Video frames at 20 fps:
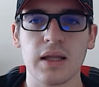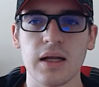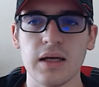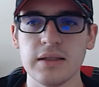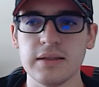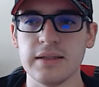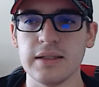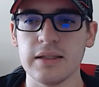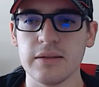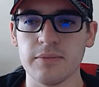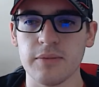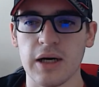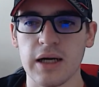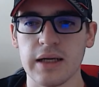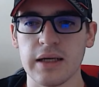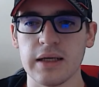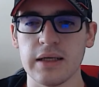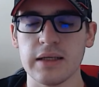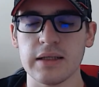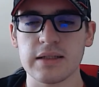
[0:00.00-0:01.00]
did
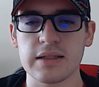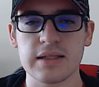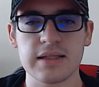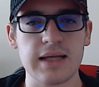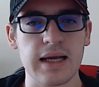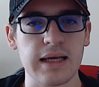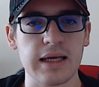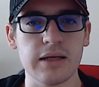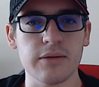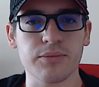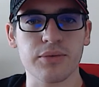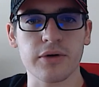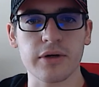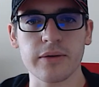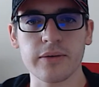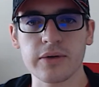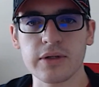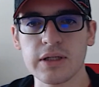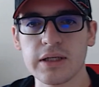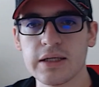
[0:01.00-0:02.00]
my second
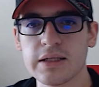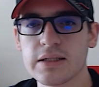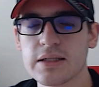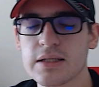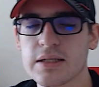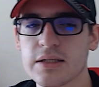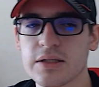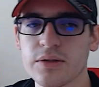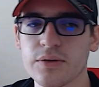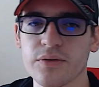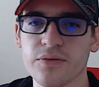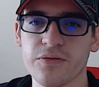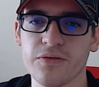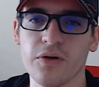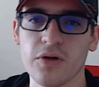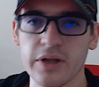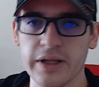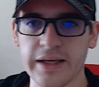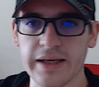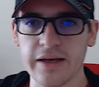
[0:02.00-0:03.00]
pre-release to
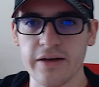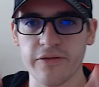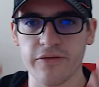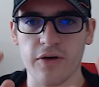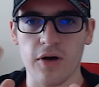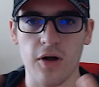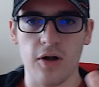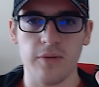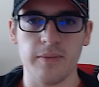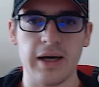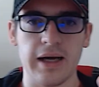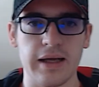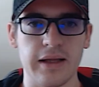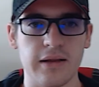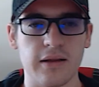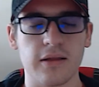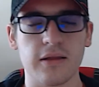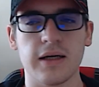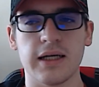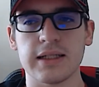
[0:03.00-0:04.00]
fully give all my
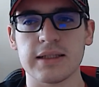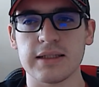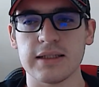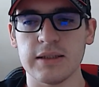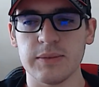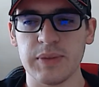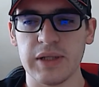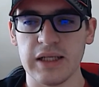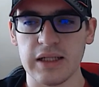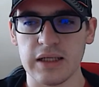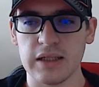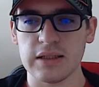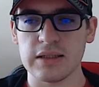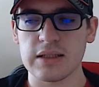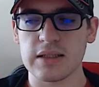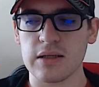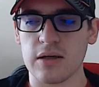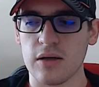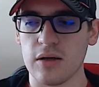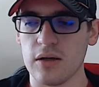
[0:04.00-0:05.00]
thoughts and
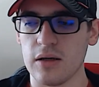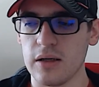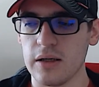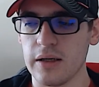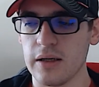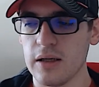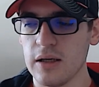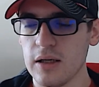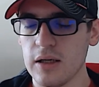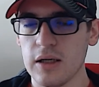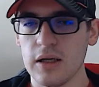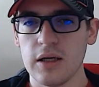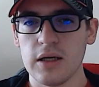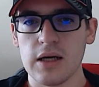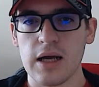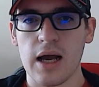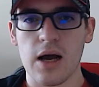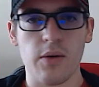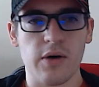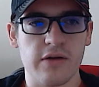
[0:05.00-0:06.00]
opinions on
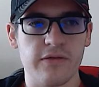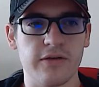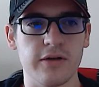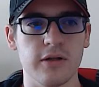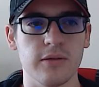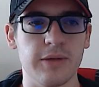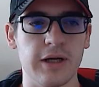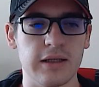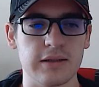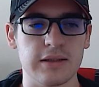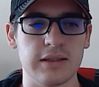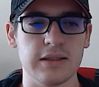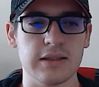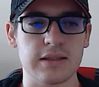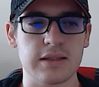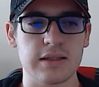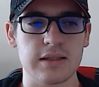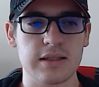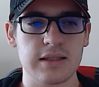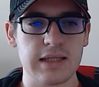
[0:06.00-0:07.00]
how I feel about
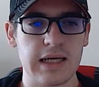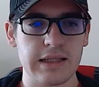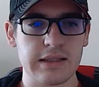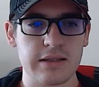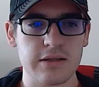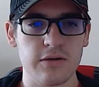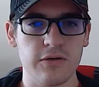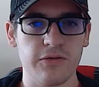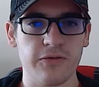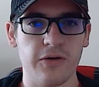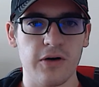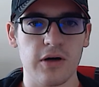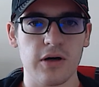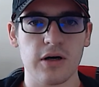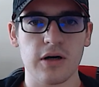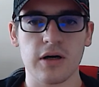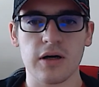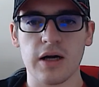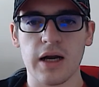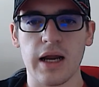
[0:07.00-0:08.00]
this set so
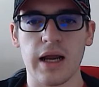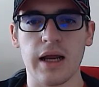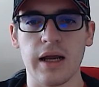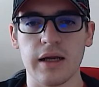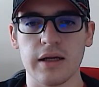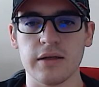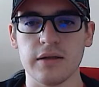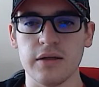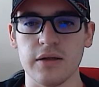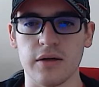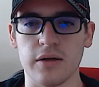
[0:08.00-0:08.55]
far and,